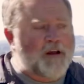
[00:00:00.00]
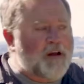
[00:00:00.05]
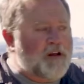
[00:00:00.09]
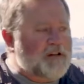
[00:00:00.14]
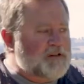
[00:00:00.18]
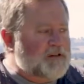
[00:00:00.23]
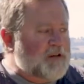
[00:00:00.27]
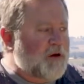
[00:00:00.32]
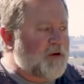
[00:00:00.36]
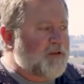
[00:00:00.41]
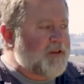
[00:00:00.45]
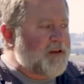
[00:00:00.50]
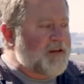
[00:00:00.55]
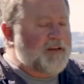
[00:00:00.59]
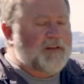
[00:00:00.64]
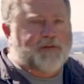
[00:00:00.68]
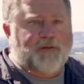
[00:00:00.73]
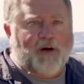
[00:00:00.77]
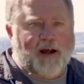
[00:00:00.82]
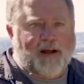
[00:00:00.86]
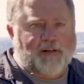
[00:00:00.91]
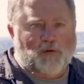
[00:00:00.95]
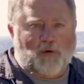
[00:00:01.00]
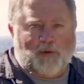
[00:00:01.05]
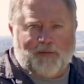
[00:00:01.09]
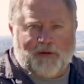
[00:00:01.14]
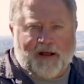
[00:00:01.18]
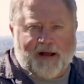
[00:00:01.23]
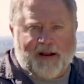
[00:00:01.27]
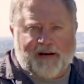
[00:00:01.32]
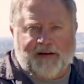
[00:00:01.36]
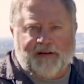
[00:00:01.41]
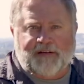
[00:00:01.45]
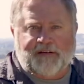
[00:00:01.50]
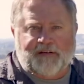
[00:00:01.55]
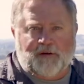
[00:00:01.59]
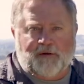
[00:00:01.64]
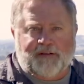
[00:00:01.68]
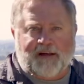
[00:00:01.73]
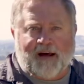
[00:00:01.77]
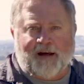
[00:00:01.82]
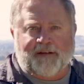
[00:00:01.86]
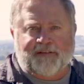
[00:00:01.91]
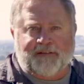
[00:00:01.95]
So these vines were planted in
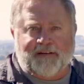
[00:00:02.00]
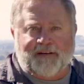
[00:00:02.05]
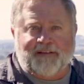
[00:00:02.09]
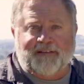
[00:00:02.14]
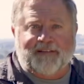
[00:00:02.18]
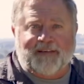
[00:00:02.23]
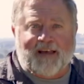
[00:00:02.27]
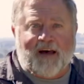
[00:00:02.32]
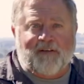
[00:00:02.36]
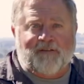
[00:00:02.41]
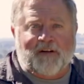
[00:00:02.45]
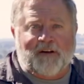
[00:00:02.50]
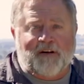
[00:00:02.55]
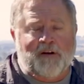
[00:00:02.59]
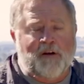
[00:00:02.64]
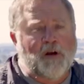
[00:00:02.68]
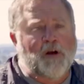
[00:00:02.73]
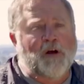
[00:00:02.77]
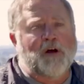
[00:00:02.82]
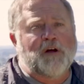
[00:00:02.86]
2007.